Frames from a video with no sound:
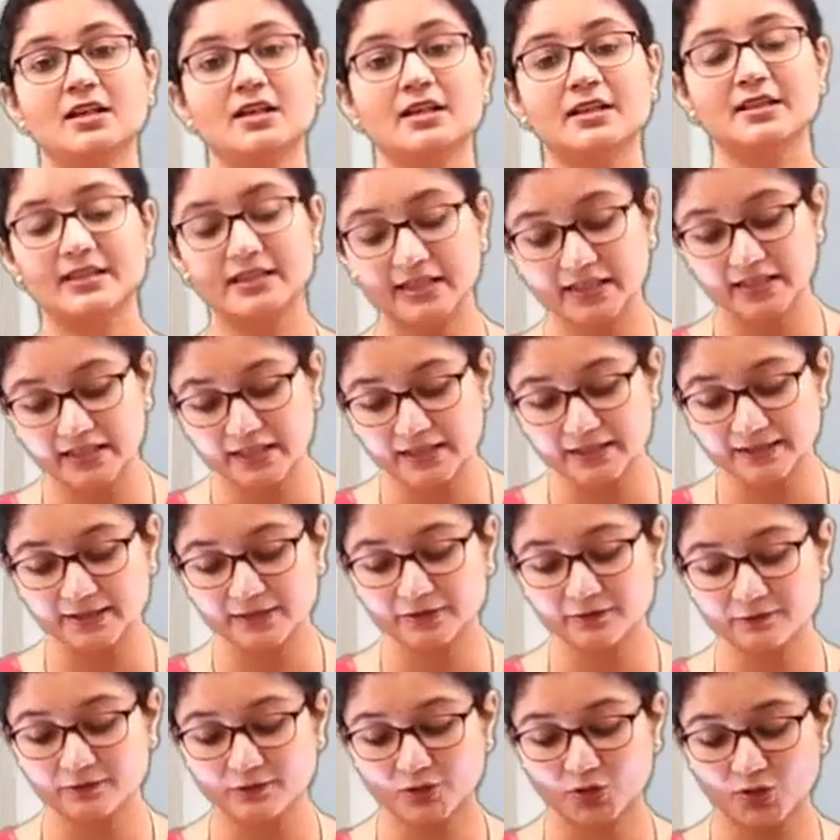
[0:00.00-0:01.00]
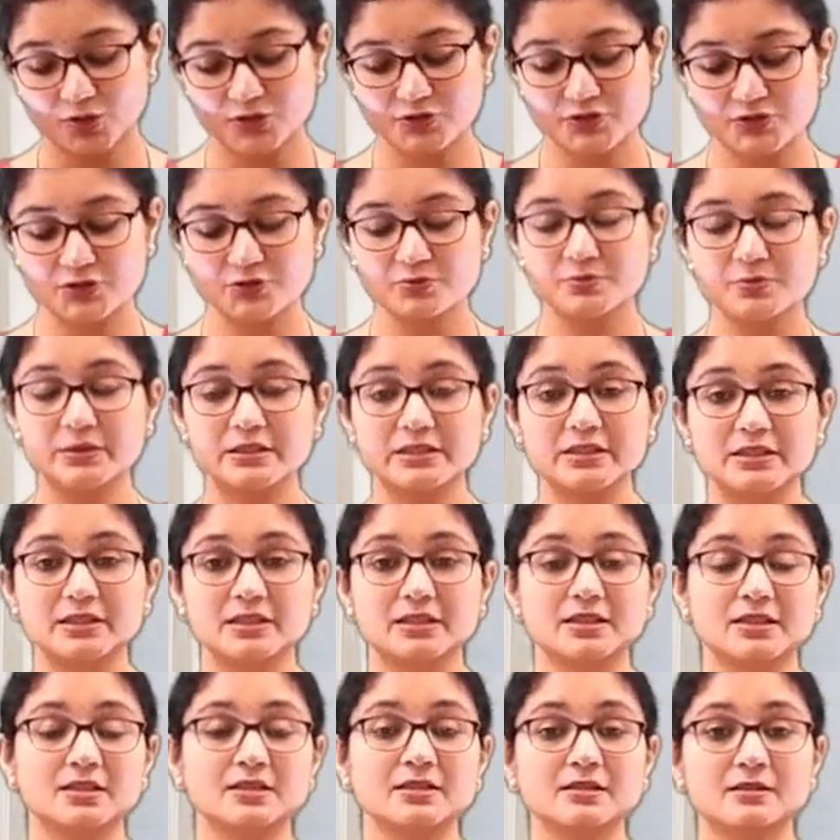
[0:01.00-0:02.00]
Negative for
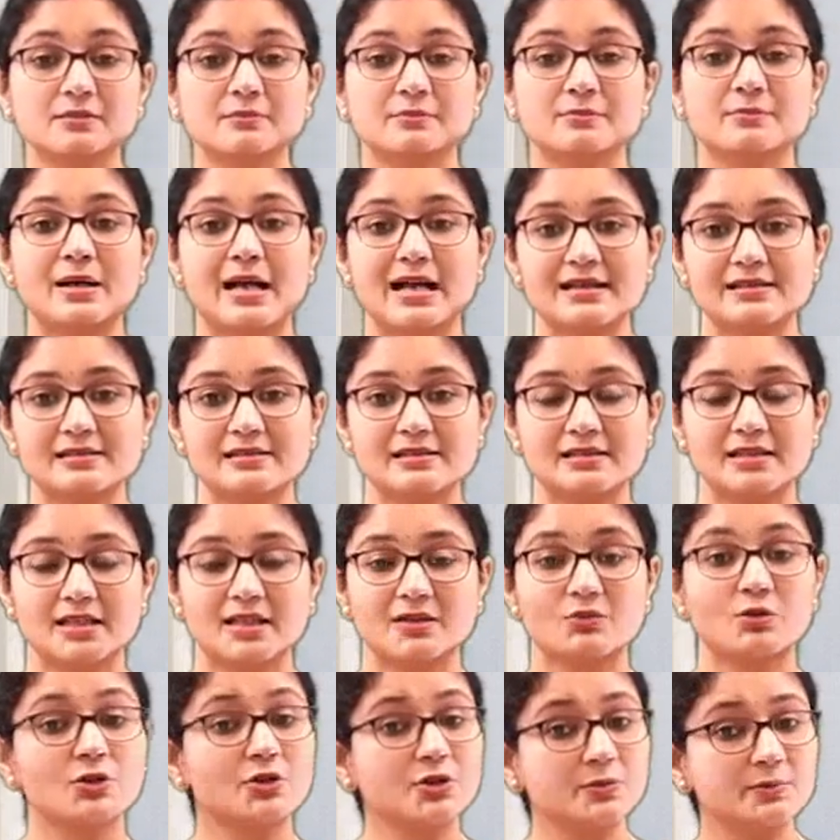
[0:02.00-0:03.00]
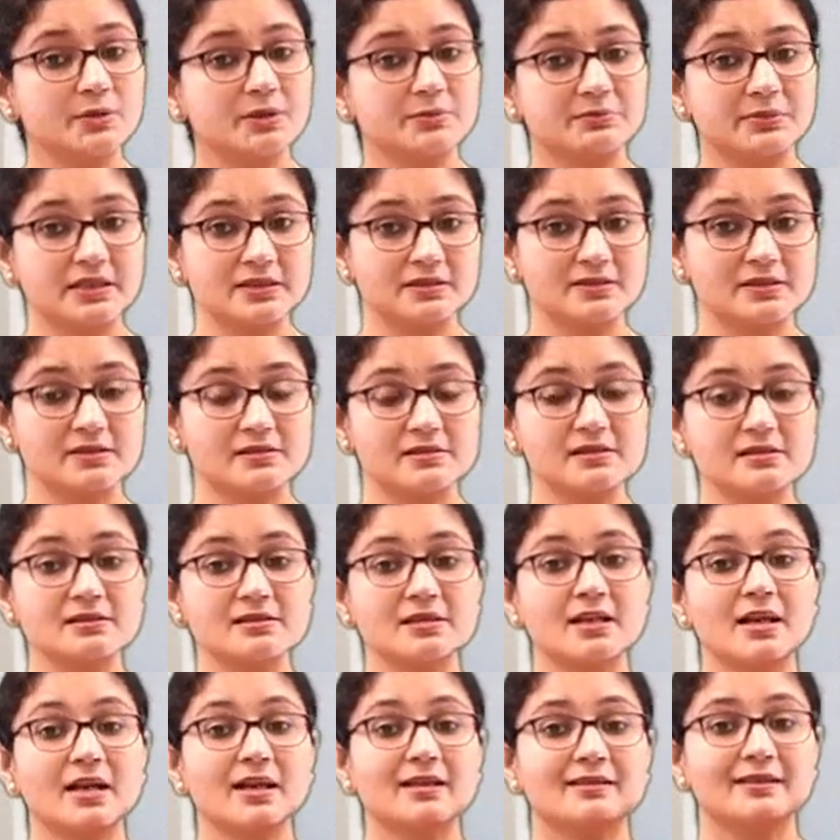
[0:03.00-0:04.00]
tubercle bacilli. What you mean by this is
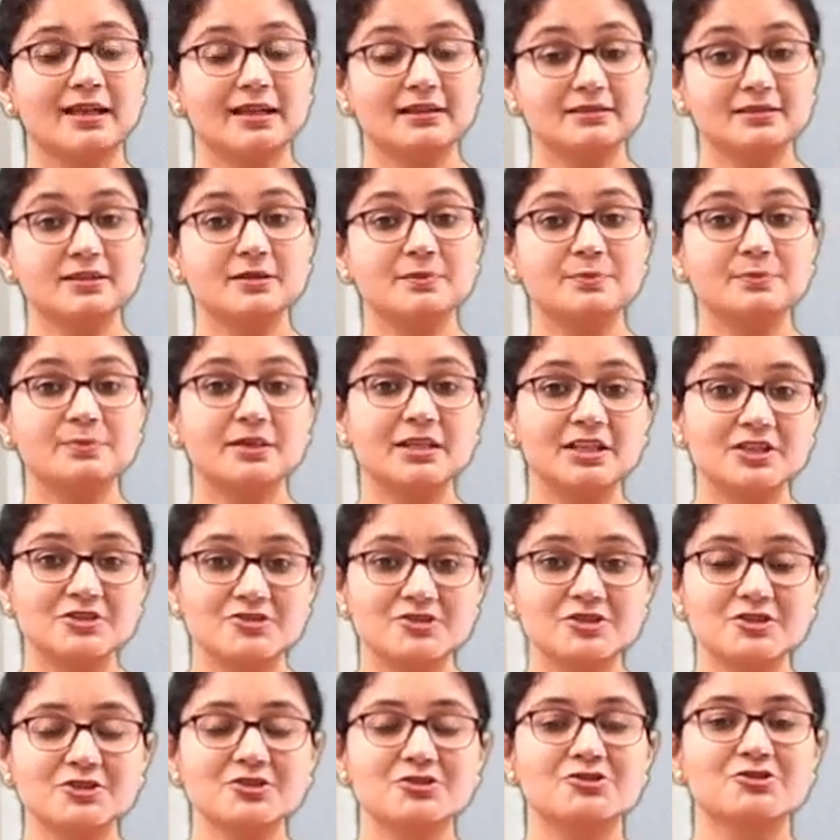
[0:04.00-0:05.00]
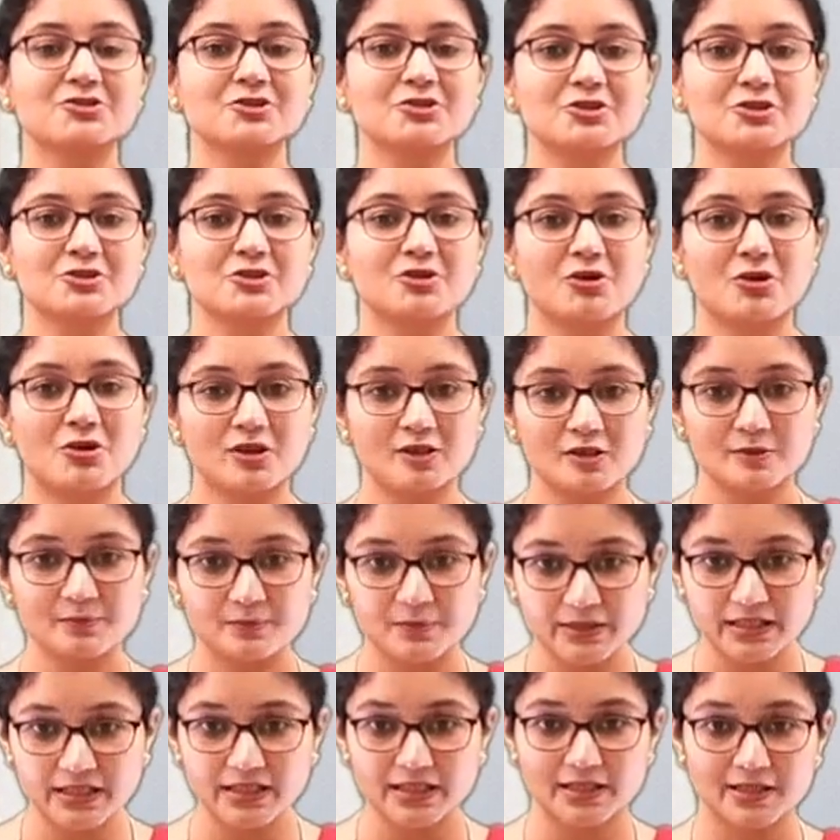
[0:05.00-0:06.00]
that the patient should not
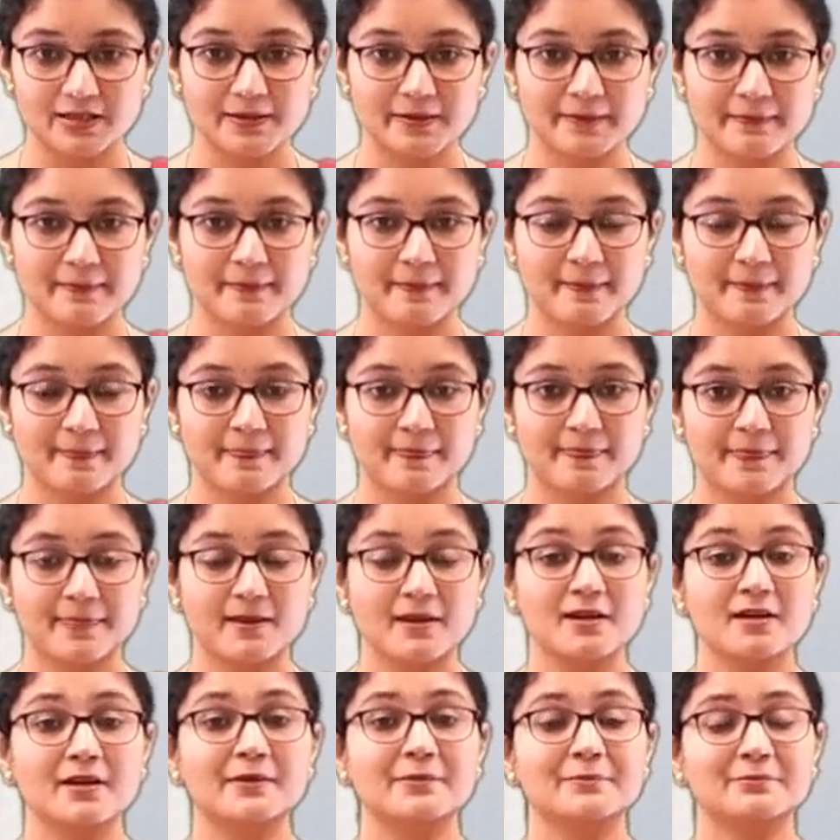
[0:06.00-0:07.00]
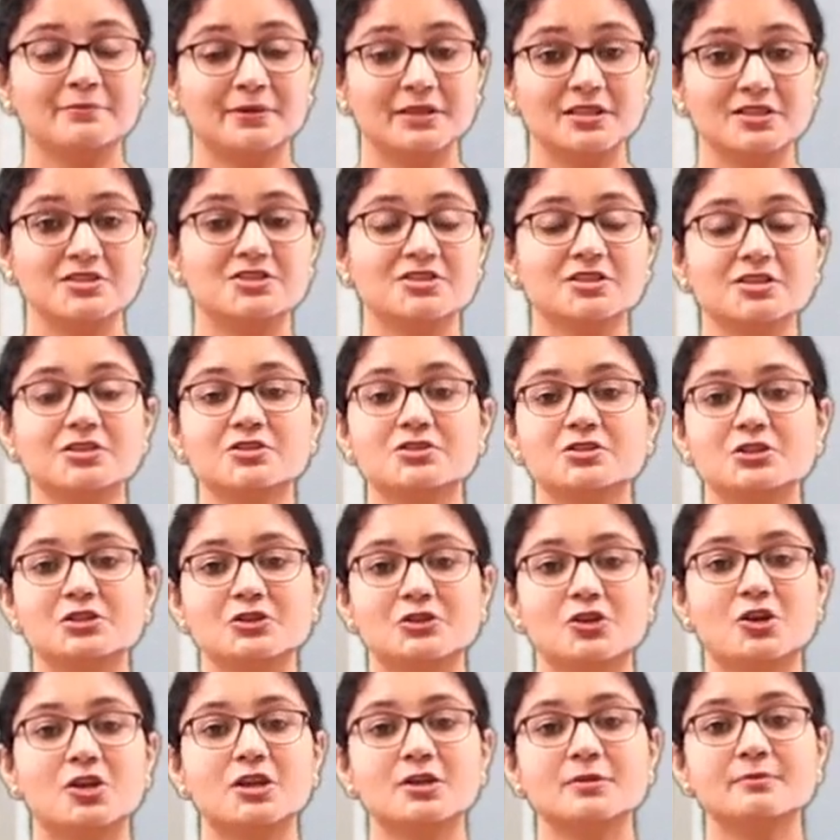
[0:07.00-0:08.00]
be
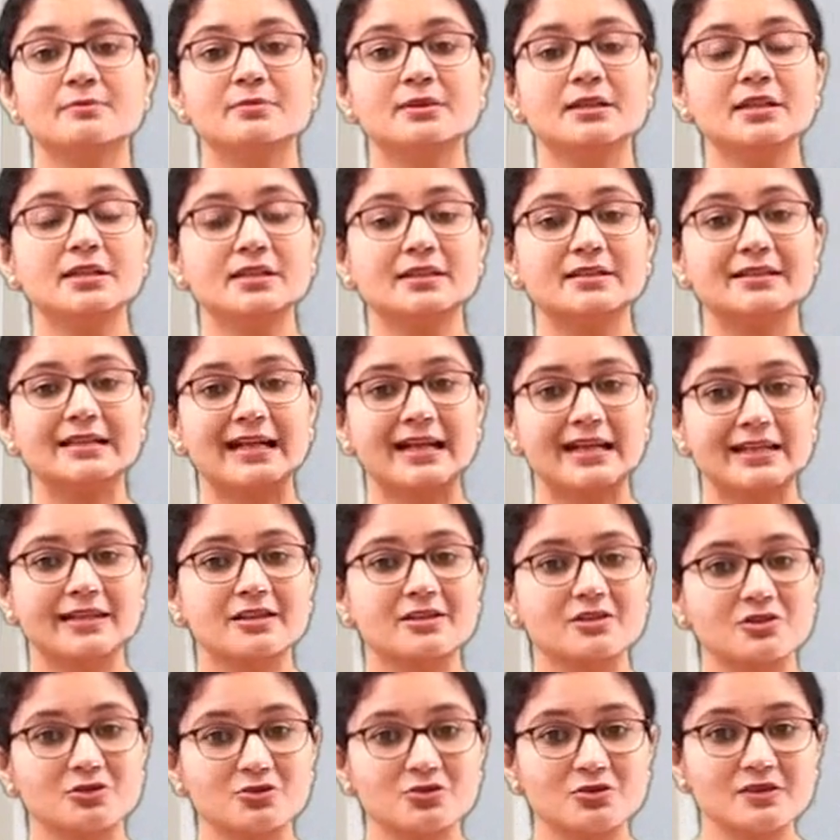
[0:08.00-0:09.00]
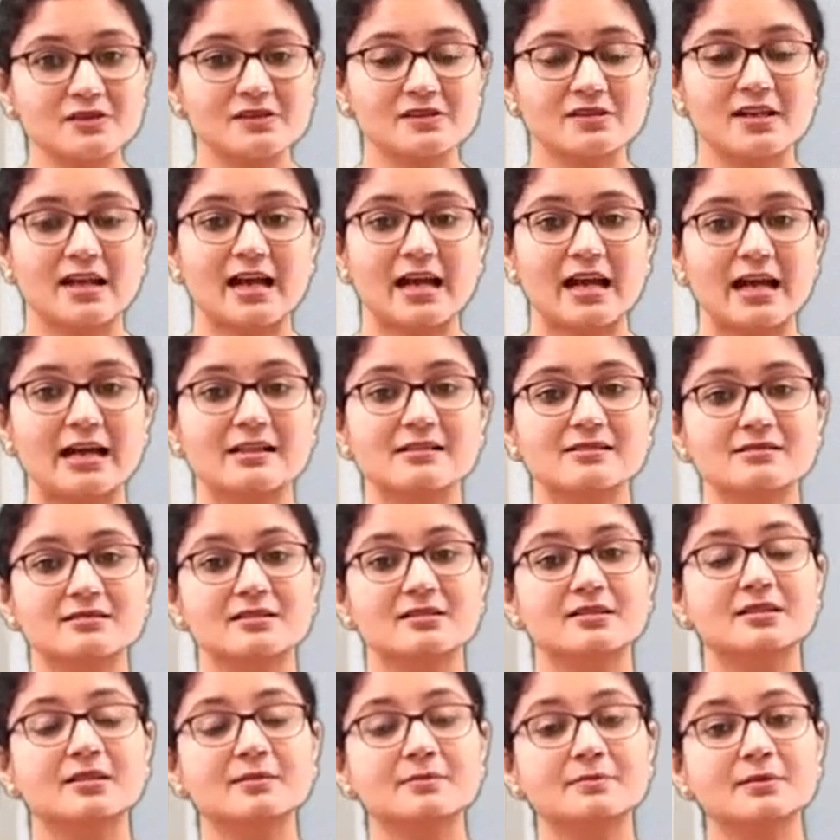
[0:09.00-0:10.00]
diagnosed as
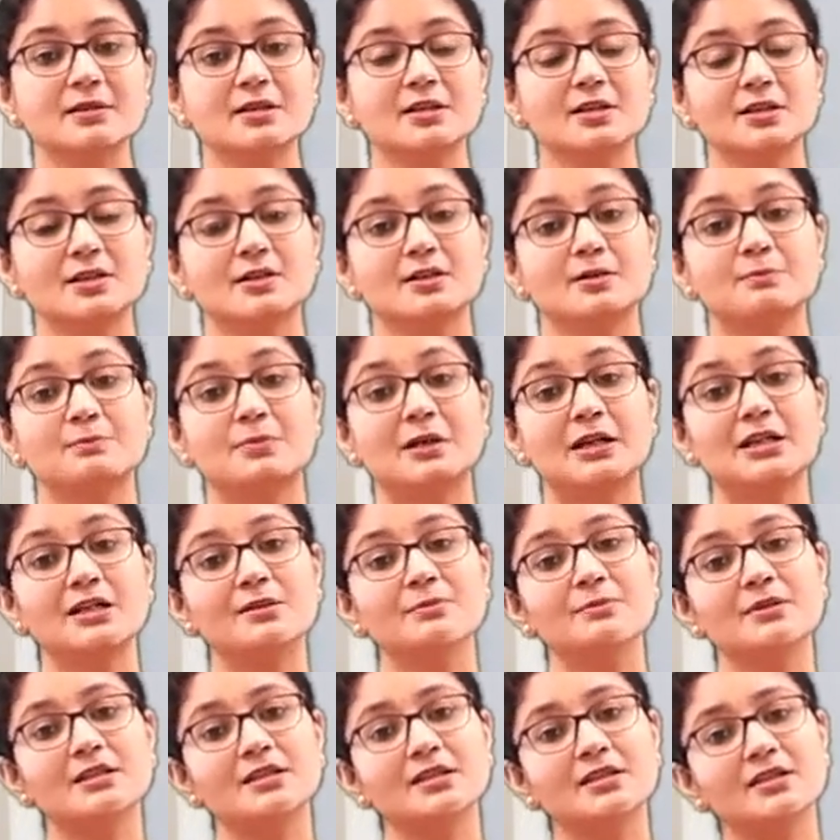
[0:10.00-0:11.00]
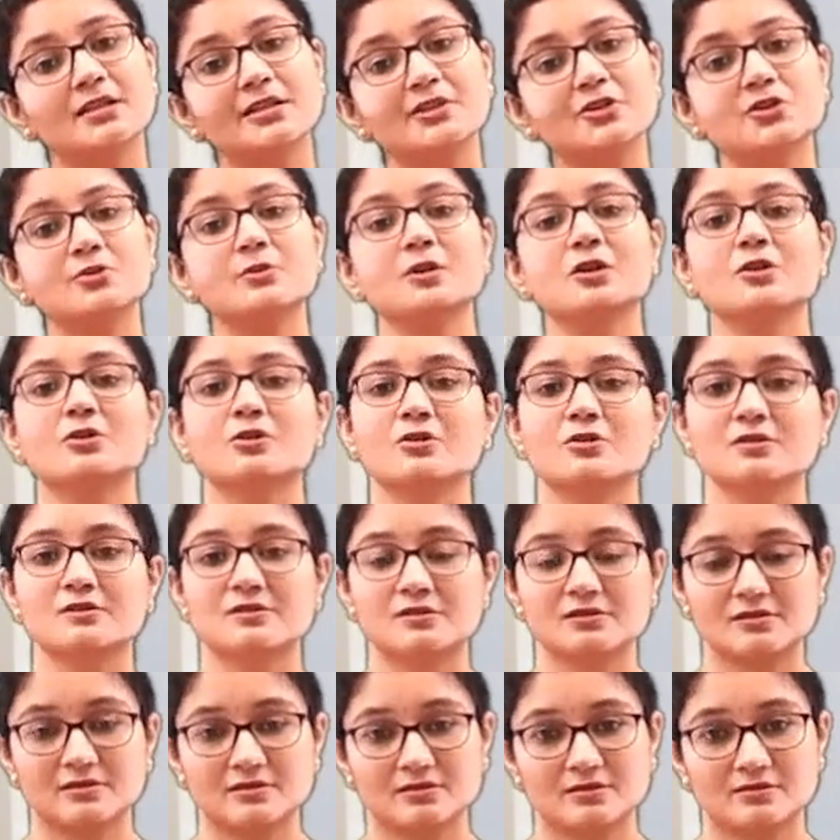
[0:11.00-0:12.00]
a pulmonary
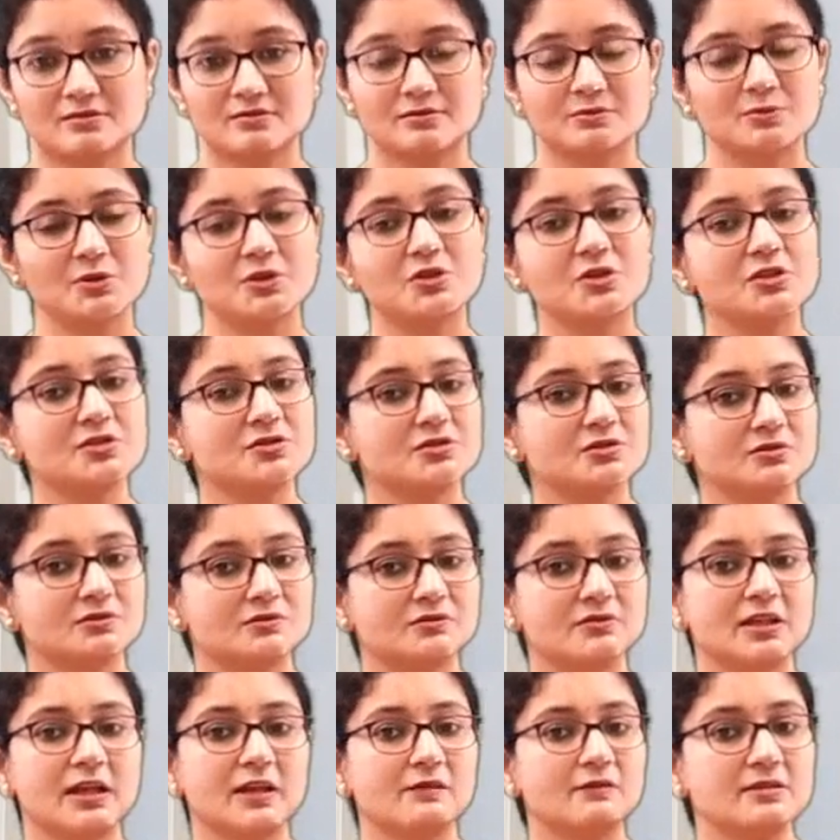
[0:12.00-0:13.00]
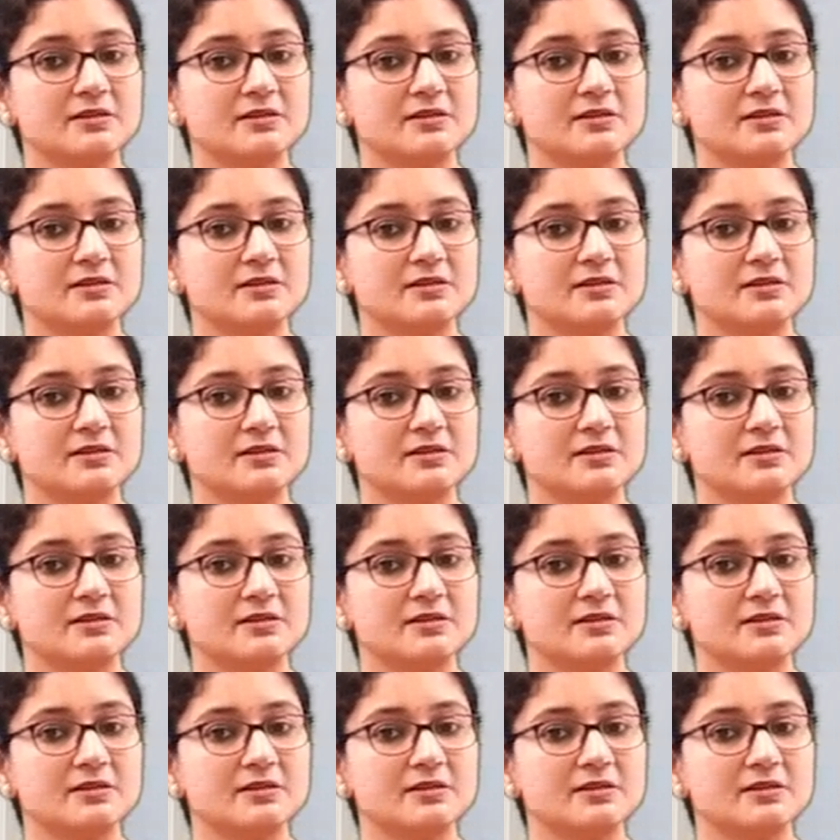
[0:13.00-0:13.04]
tuberculosis, because we have